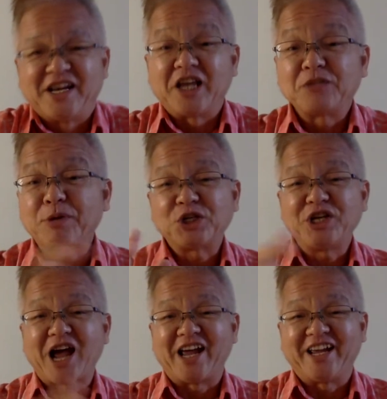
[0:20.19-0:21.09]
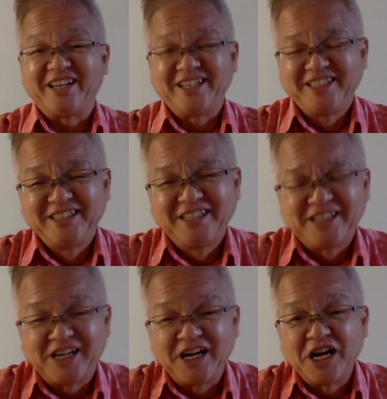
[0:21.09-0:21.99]
And especially I
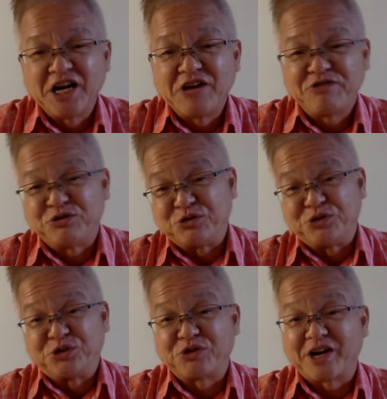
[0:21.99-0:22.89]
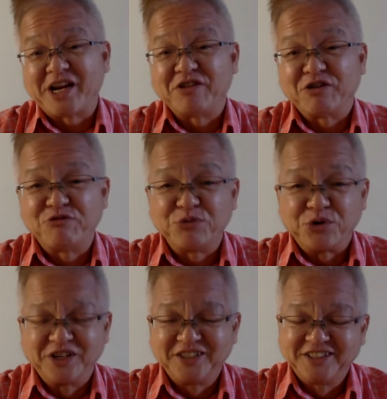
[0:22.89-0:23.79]
love to try out the
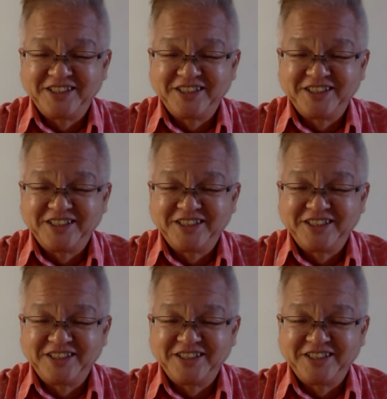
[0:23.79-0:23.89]
food.